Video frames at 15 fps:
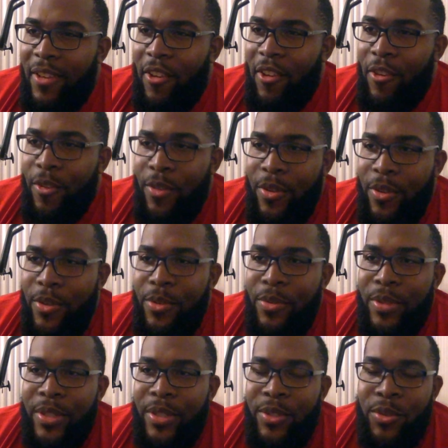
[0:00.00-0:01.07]
Although
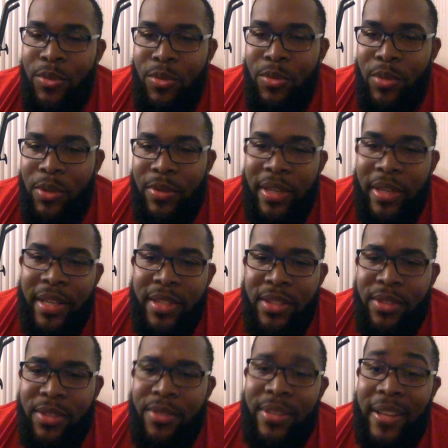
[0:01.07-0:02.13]
these two
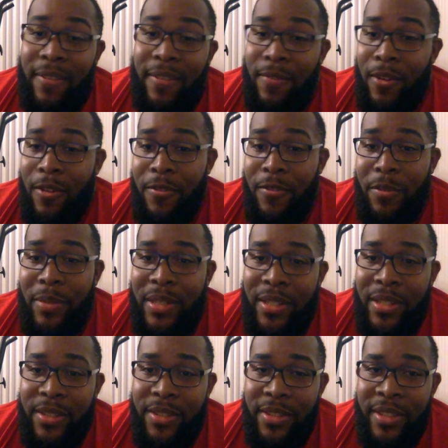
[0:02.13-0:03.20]
locations aren't that far from each
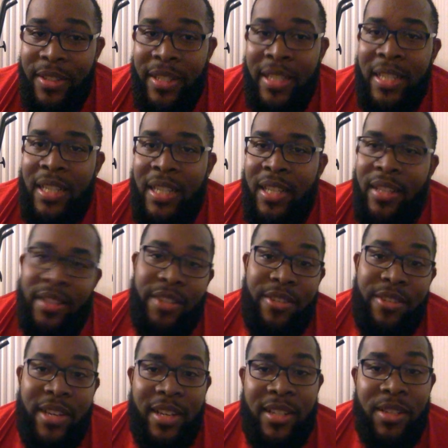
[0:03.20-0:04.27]
other,
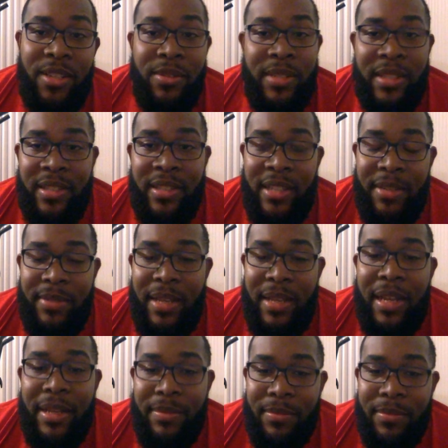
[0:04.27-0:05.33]
they're not close at the same
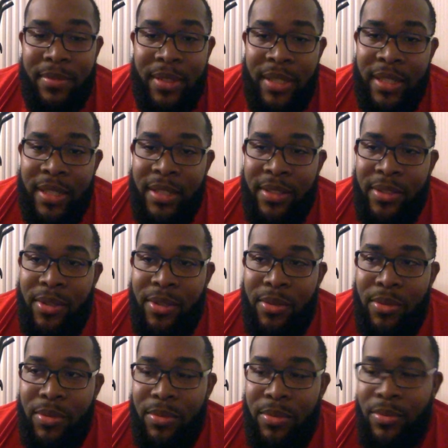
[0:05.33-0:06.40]
time.
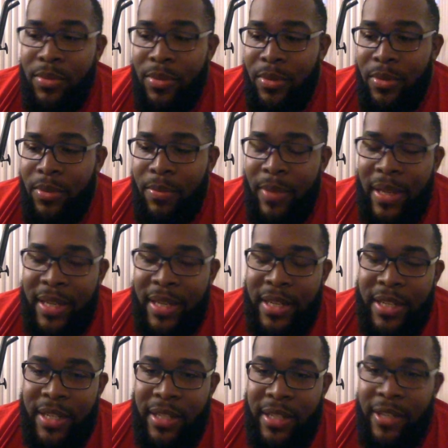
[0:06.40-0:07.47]
So making
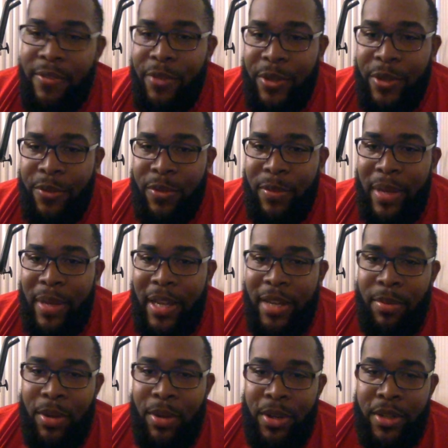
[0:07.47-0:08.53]
a delivery from
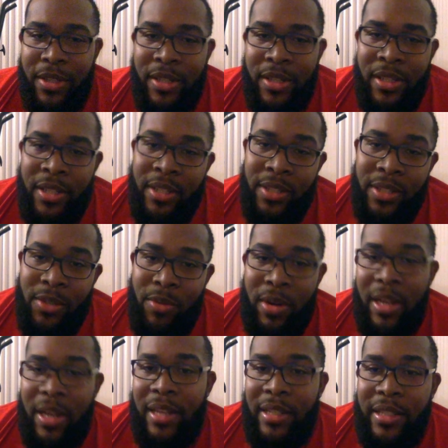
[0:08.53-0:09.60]
Hyde Park to
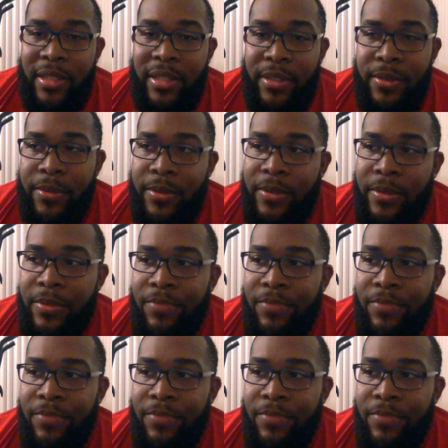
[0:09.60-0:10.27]
where I live